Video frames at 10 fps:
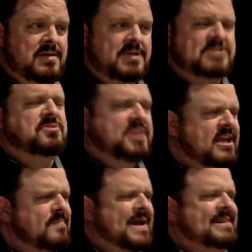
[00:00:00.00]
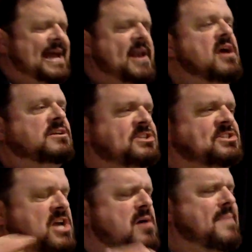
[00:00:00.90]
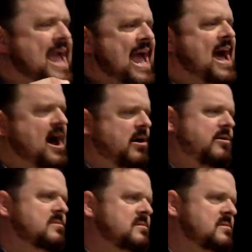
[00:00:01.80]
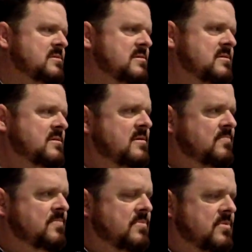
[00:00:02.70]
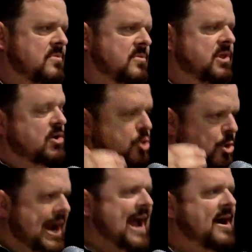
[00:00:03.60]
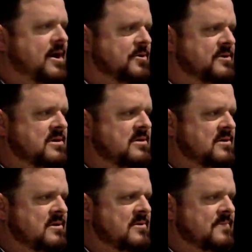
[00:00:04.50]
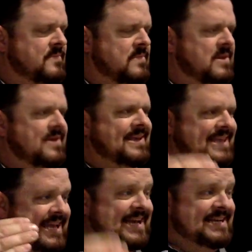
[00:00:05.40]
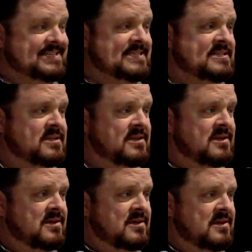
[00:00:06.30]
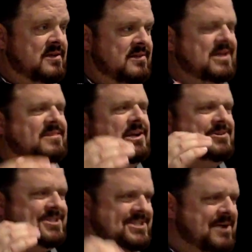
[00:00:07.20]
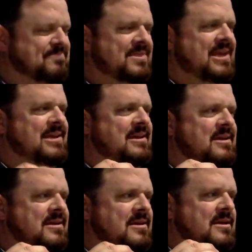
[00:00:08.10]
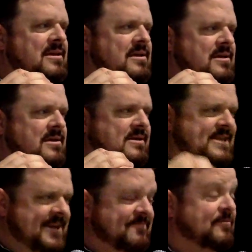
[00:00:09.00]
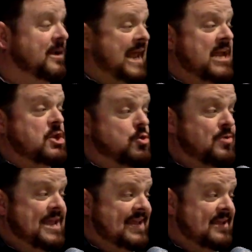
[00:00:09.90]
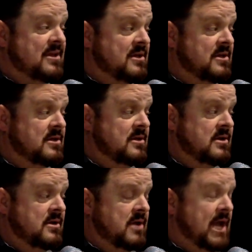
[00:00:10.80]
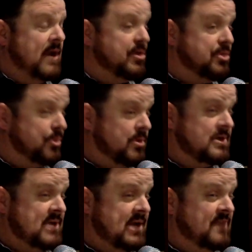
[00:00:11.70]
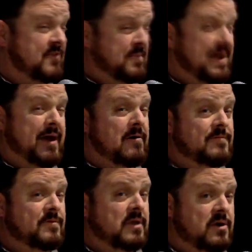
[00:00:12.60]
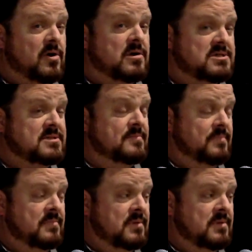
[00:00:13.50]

So think about that. Somehow, the crowd gets that there's something different and unique and authoritative and powerful and awesome